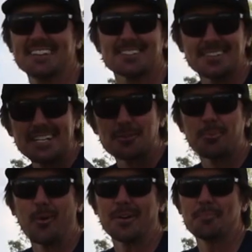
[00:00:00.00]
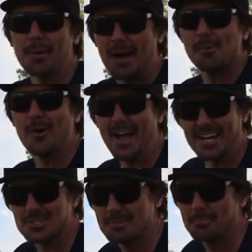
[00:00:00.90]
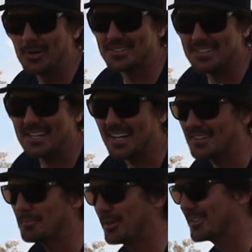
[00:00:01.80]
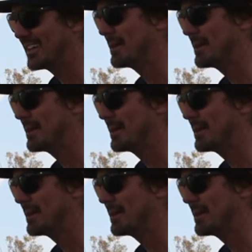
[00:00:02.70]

had this leaderboard, and Bobbo actually got to put his